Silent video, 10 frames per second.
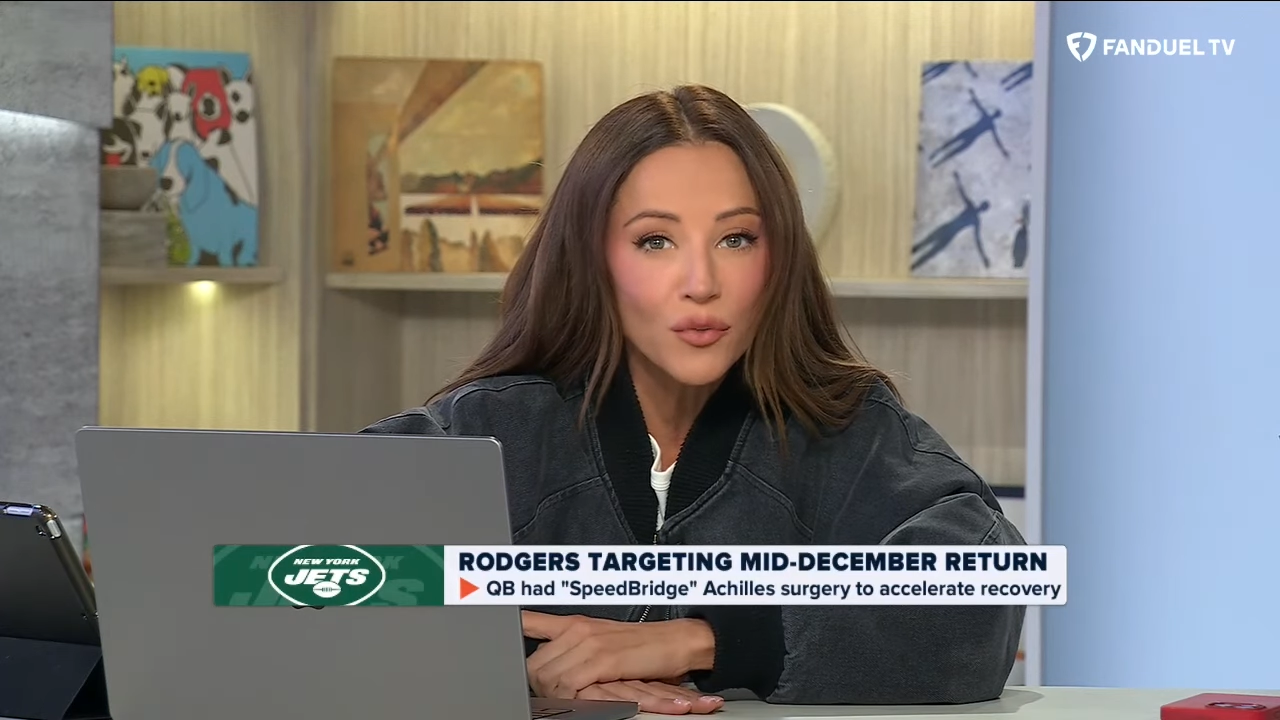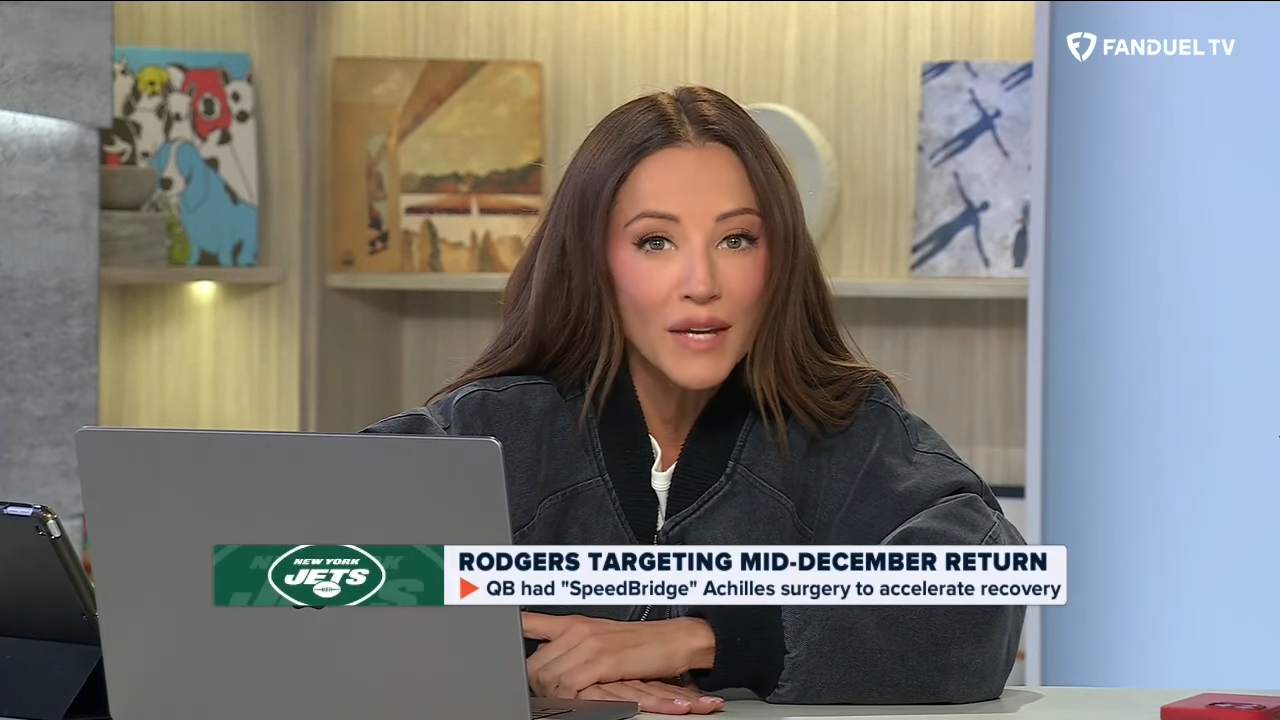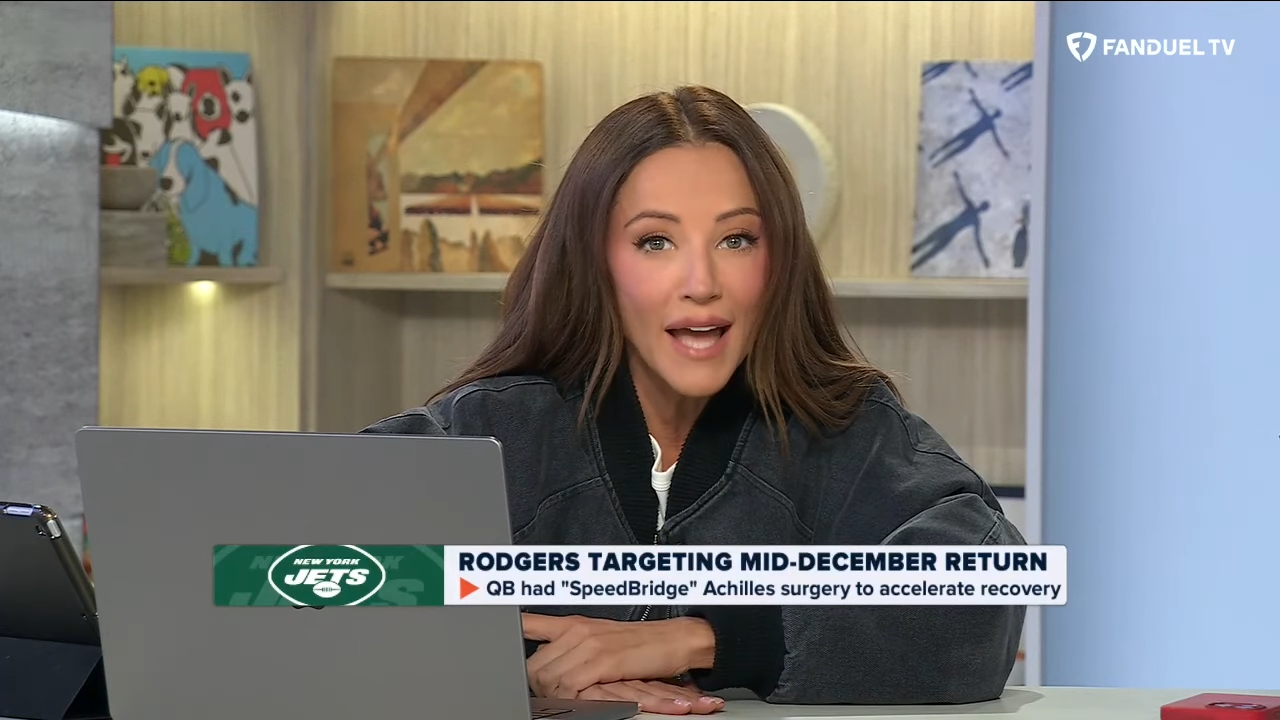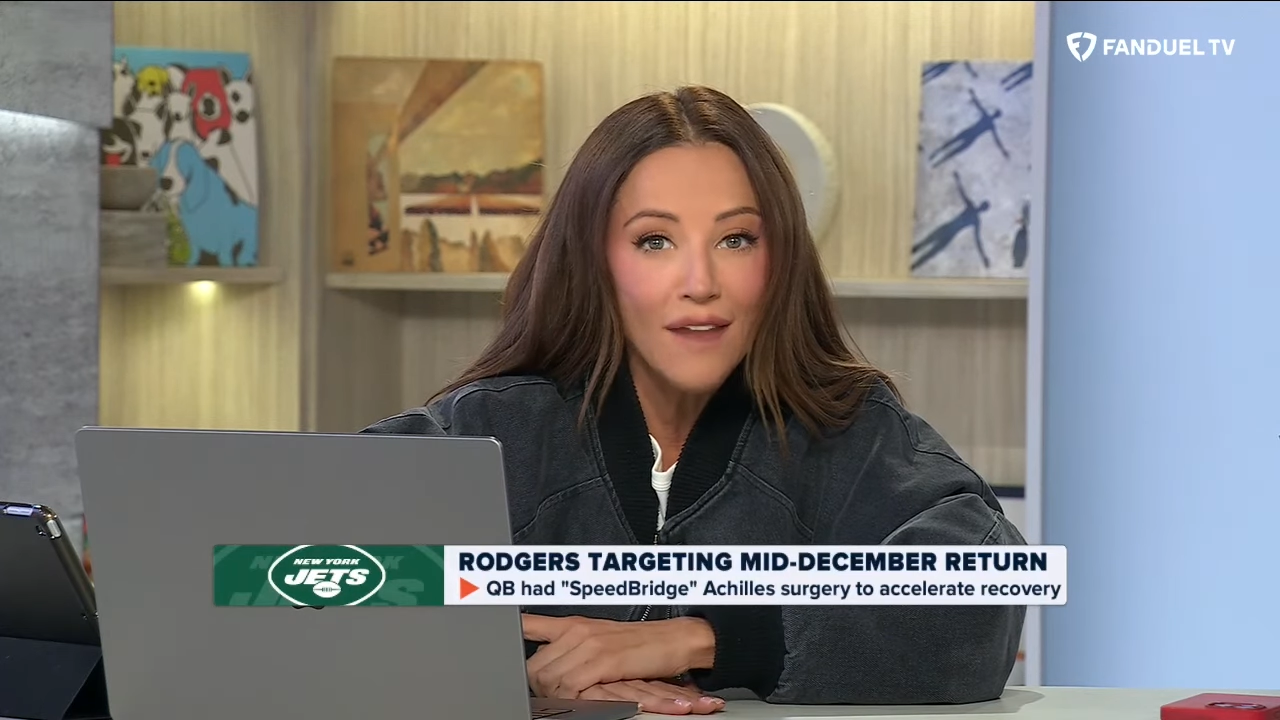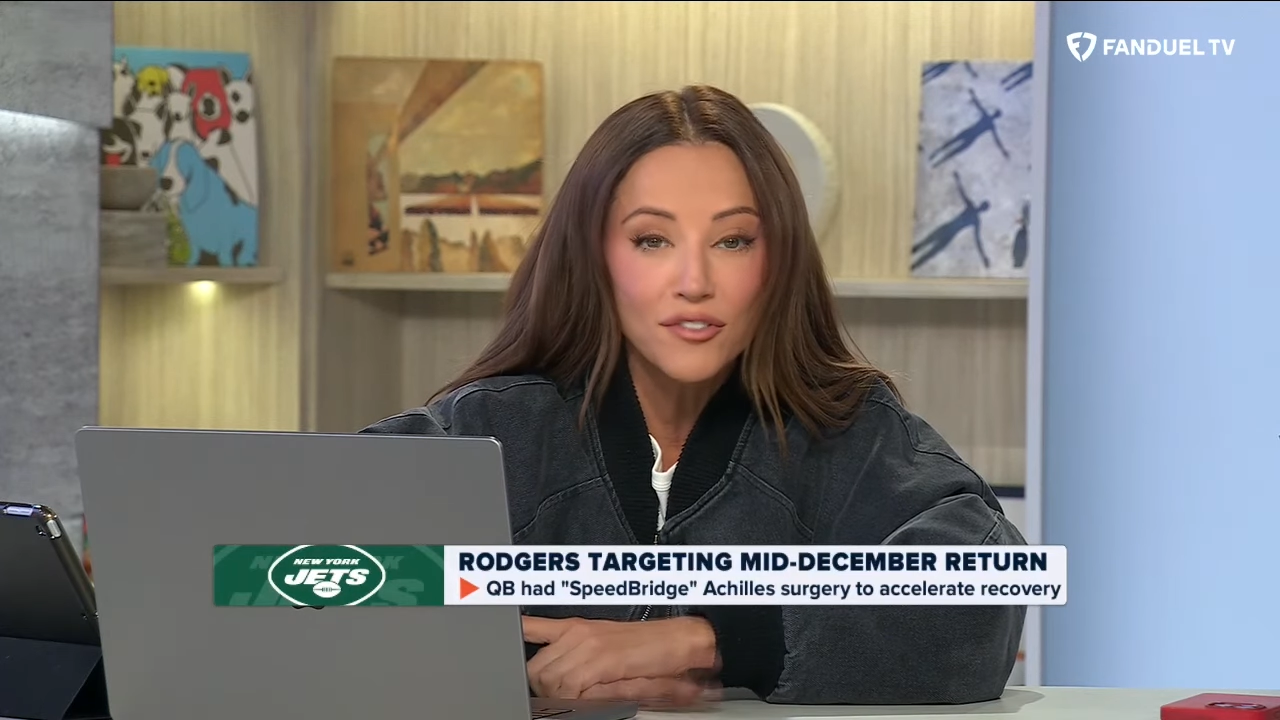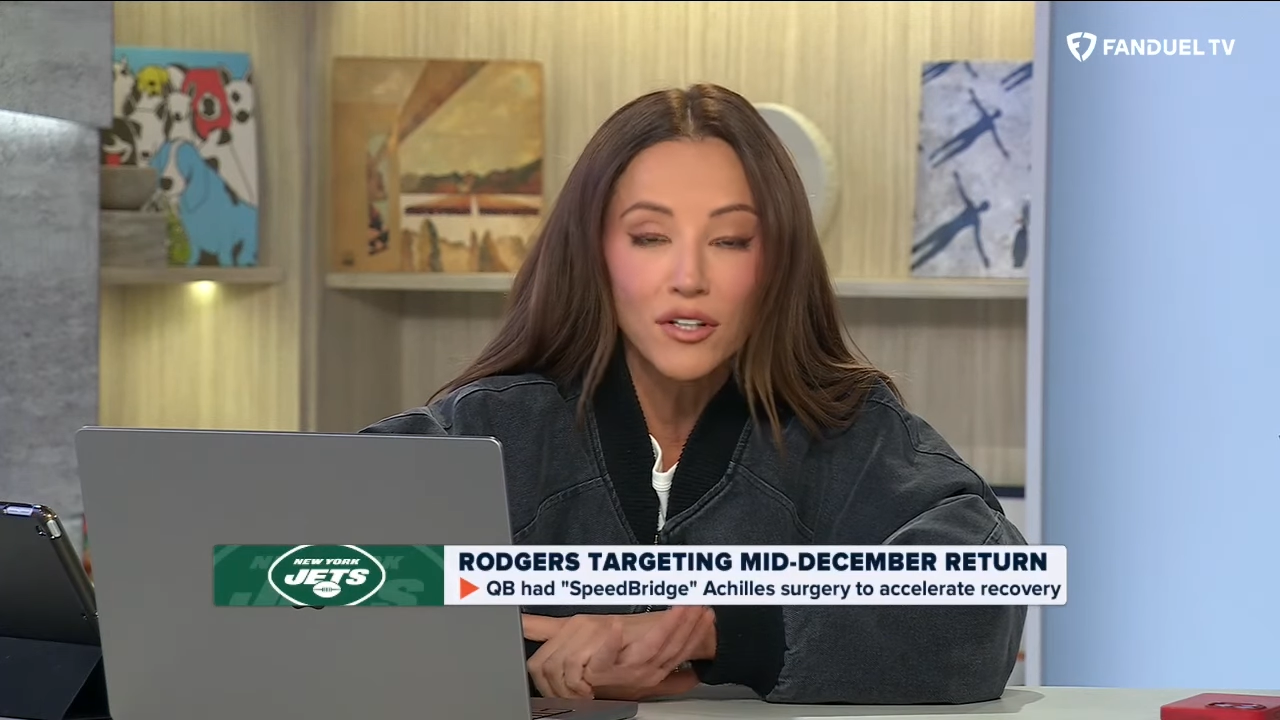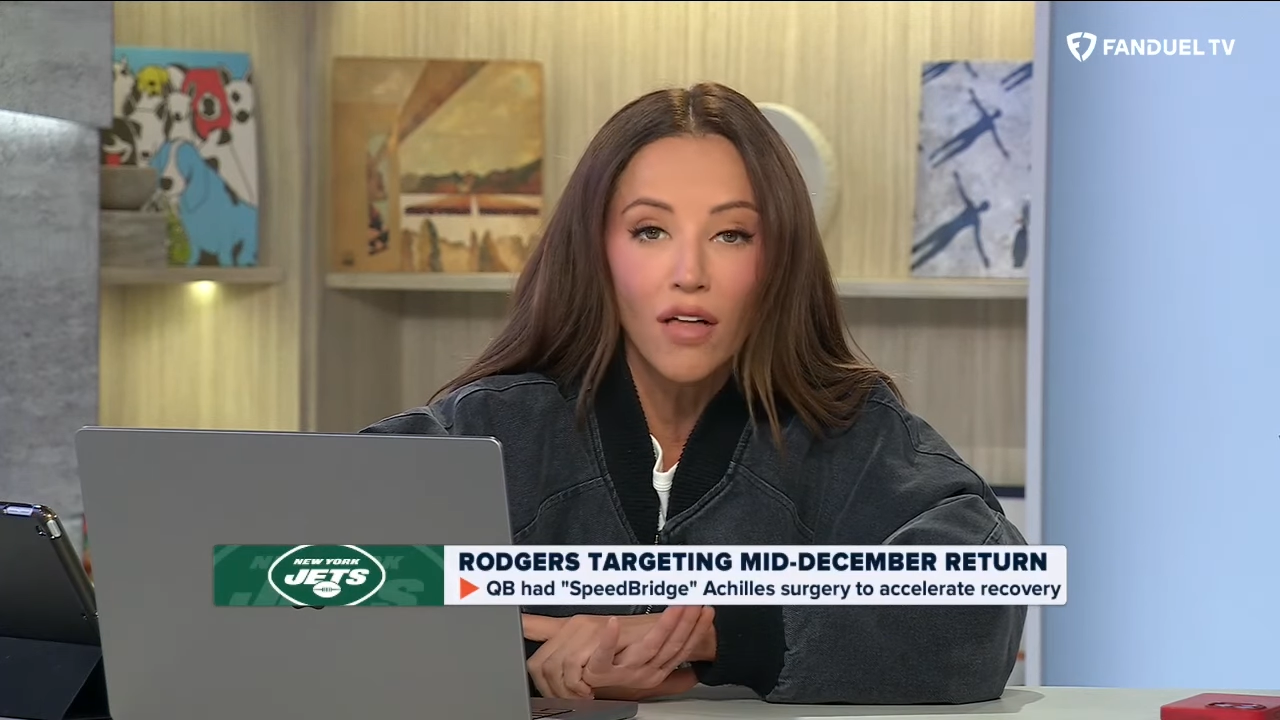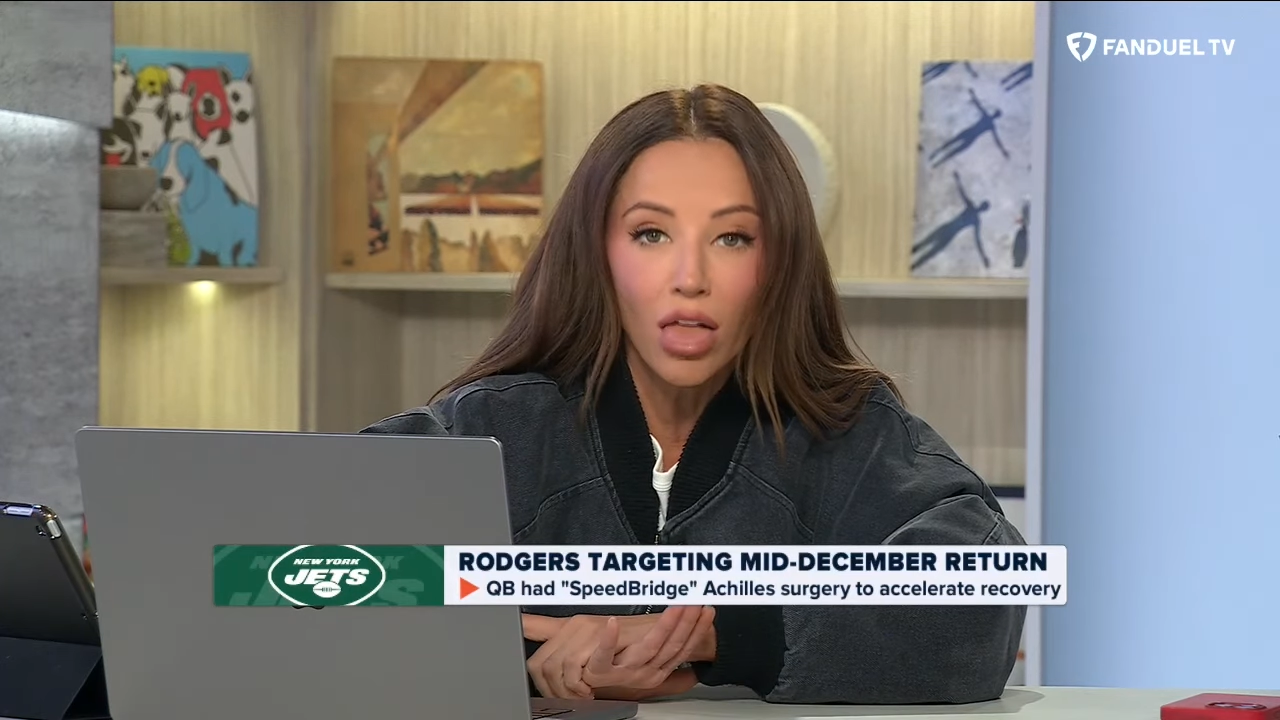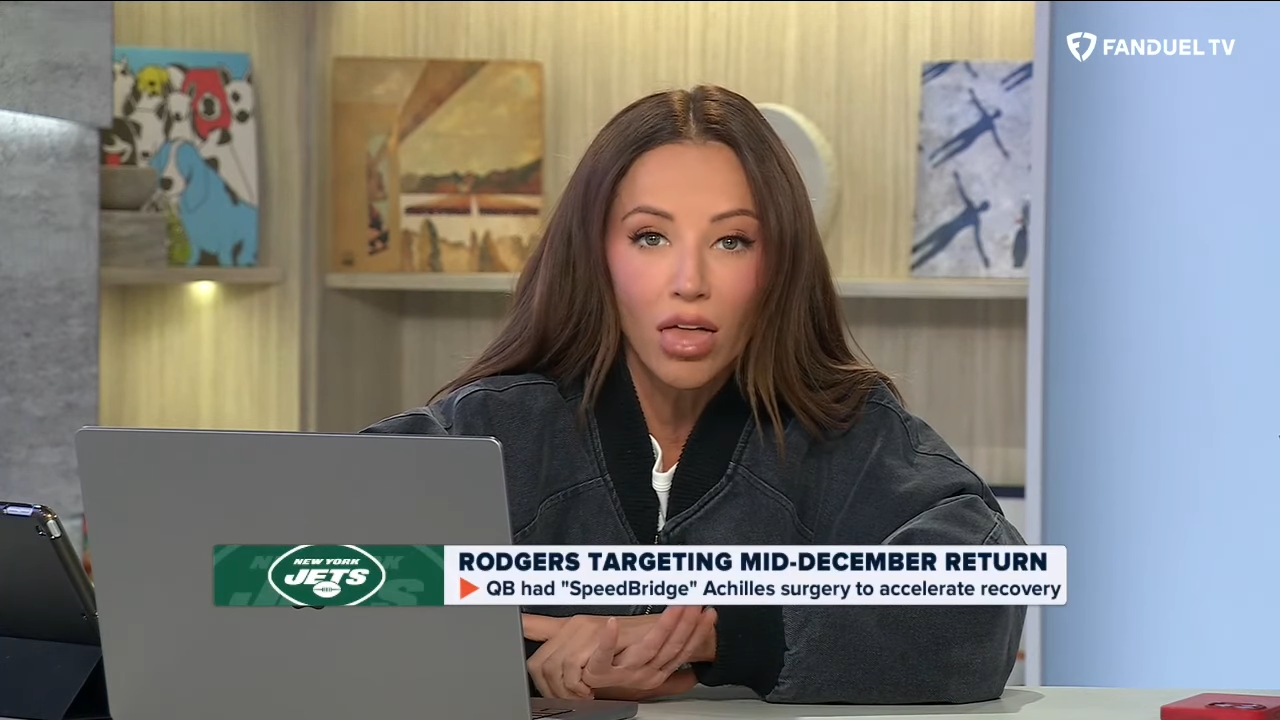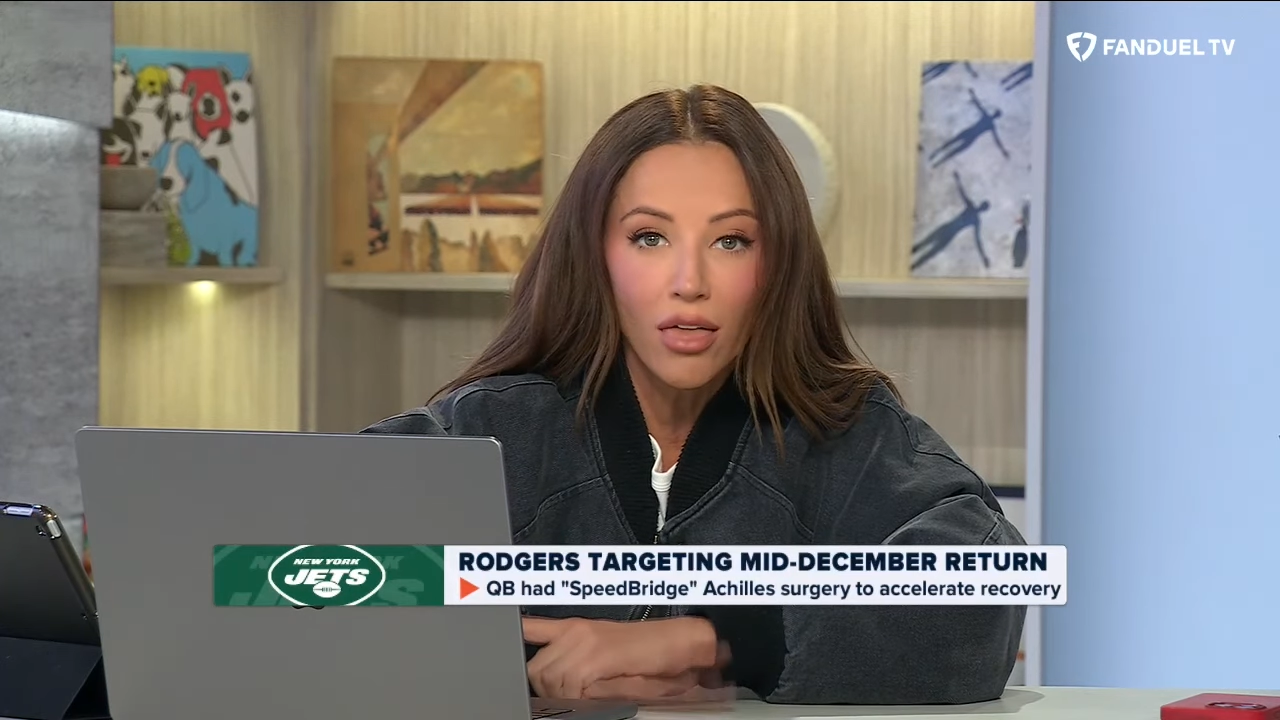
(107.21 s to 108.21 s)
the week after.
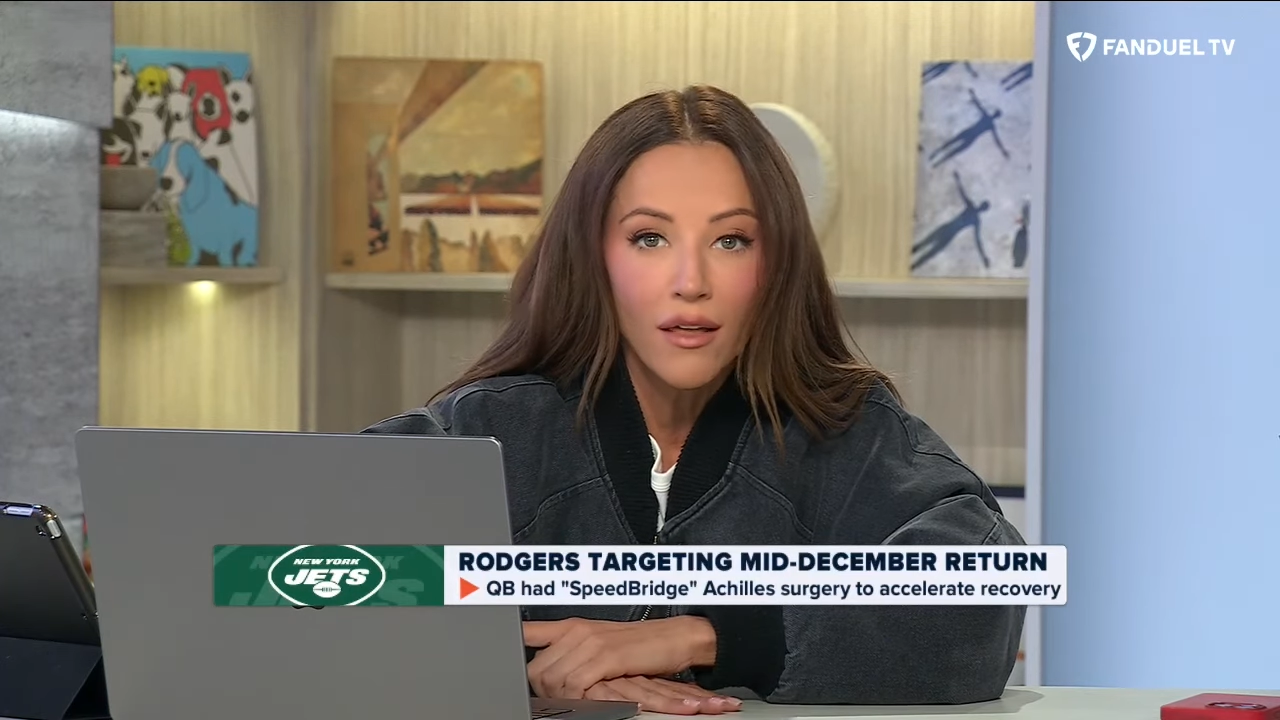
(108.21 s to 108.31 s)
Ugh.